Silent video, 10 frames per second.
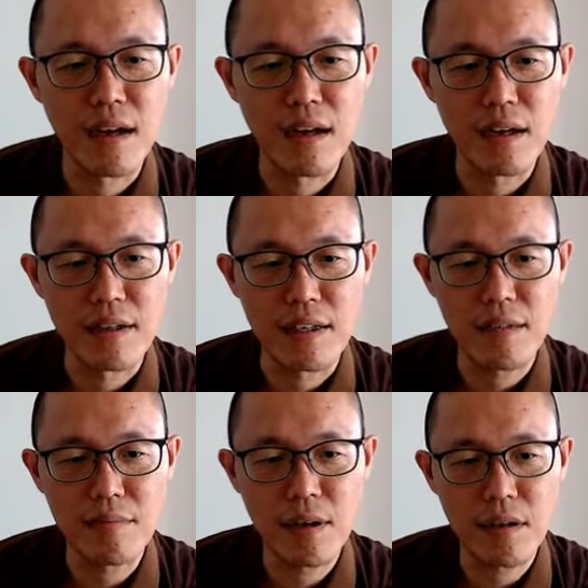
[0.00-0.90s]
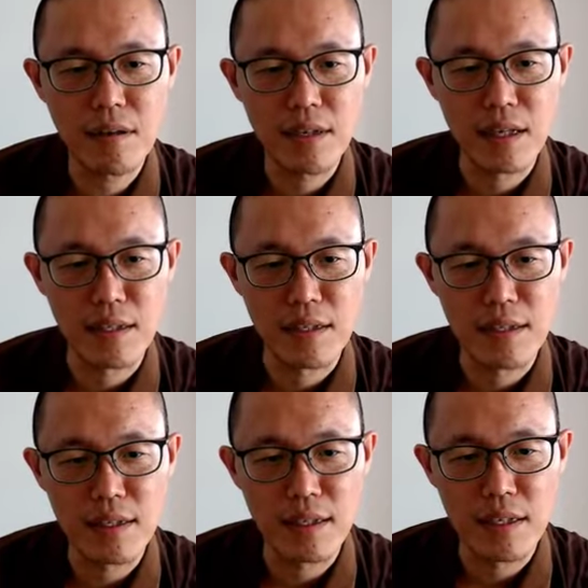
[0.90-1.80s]
Kim Ong and
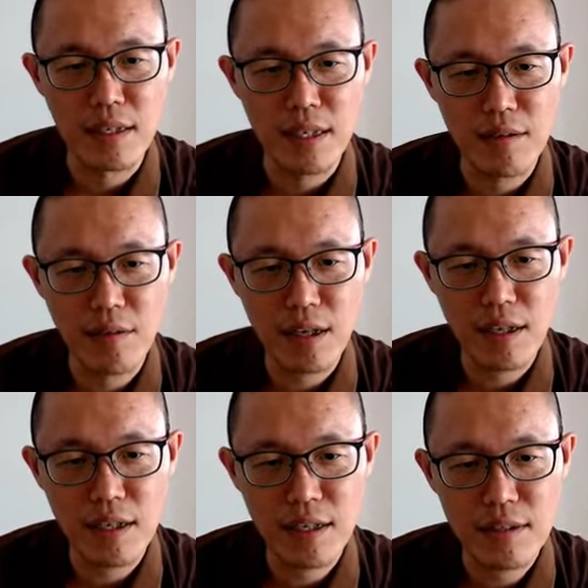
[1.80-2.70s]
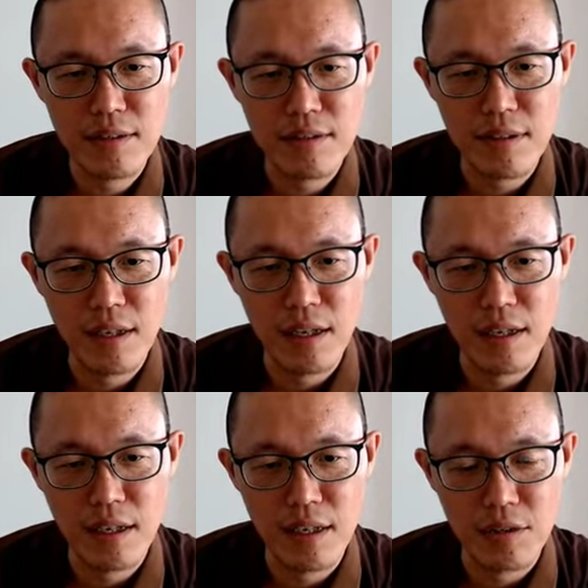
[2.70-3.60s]
Lei Hua,
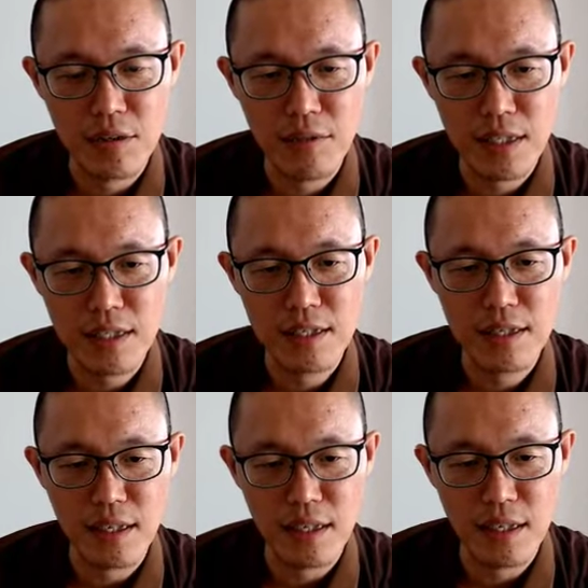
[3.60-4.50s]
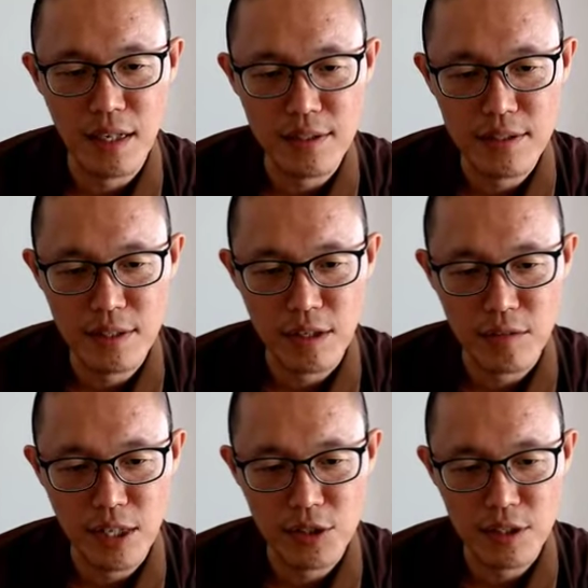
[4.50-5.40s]
I don't know whether I answered your
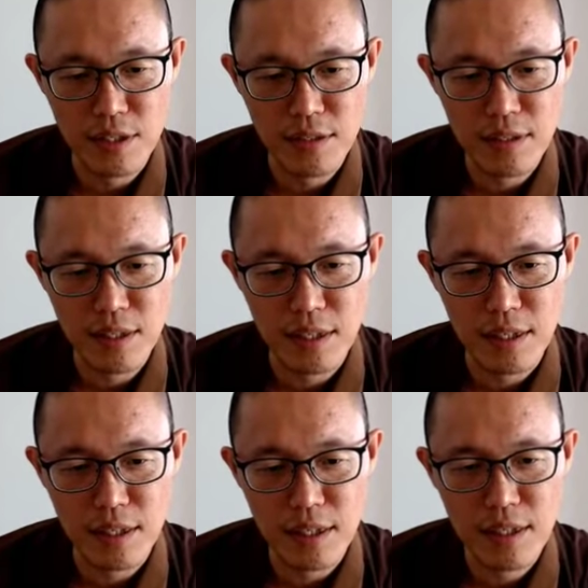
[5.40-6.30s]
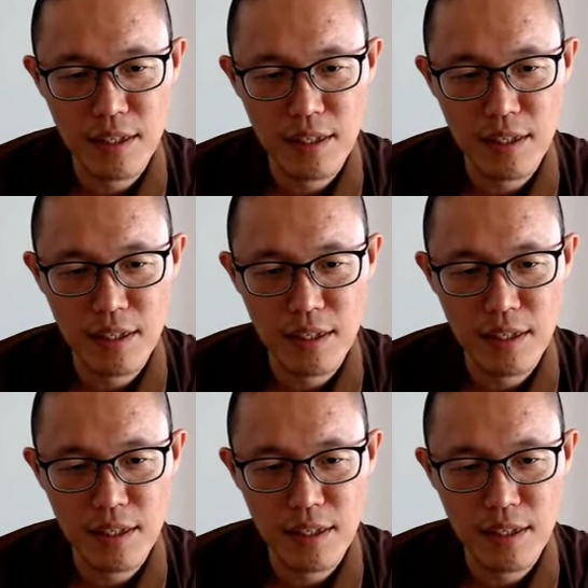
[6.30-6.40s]
question earlier.